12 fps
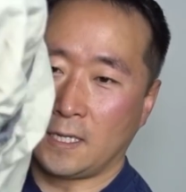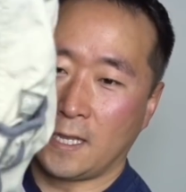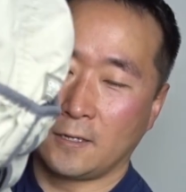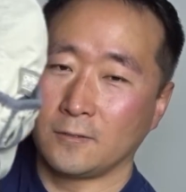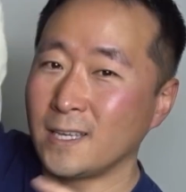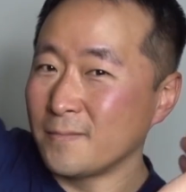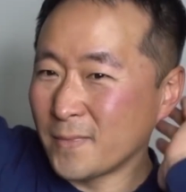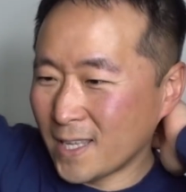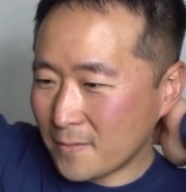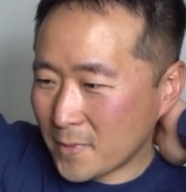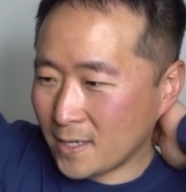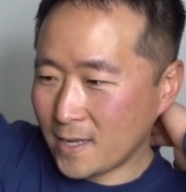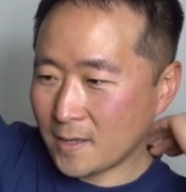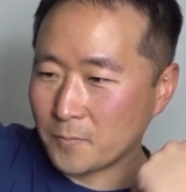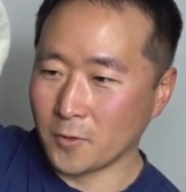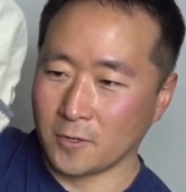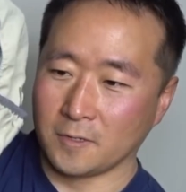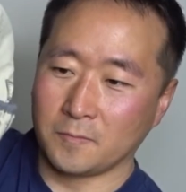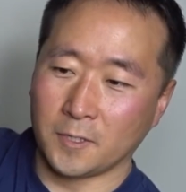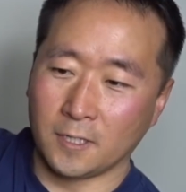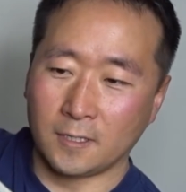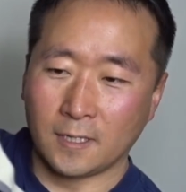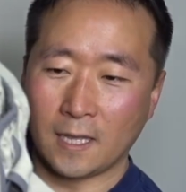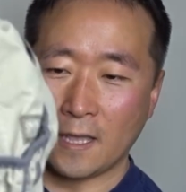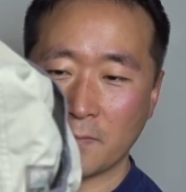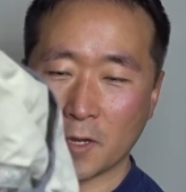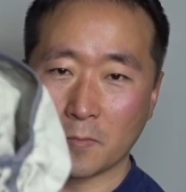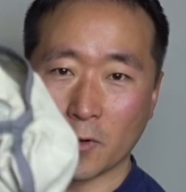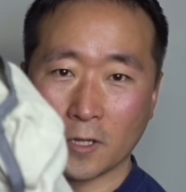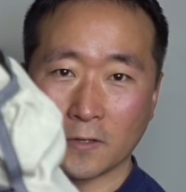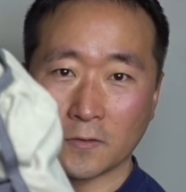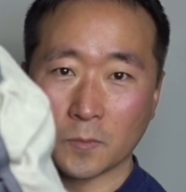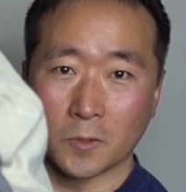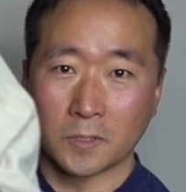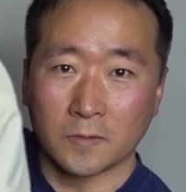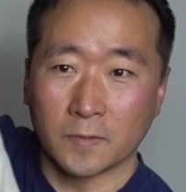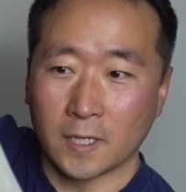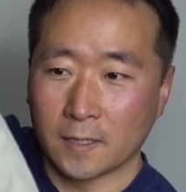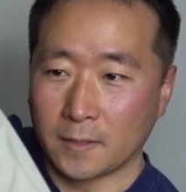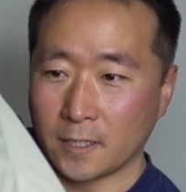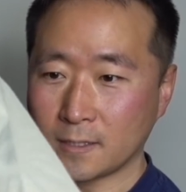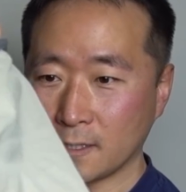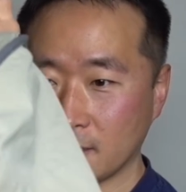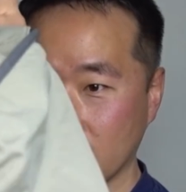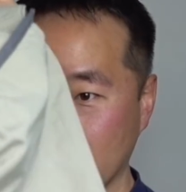I don't like getting my neck burned, but I'll have my umbrella for most of it. I guess this is